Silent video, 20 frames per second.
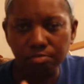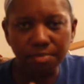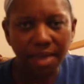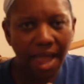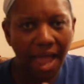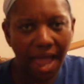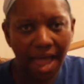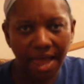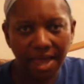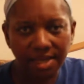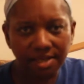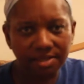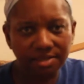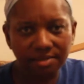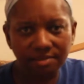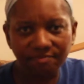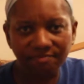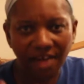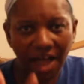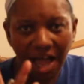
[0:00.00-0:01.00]

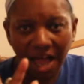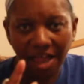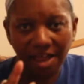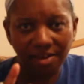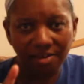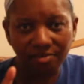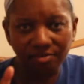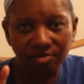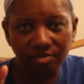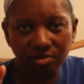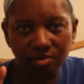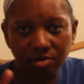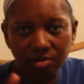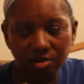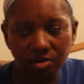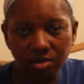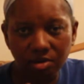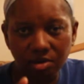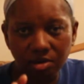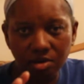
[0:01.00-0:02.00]
past 5
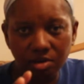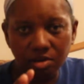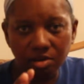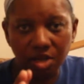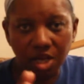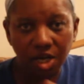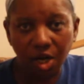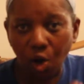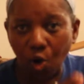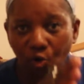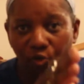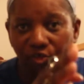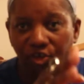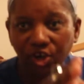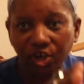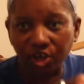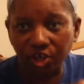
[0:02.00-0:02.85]
and over,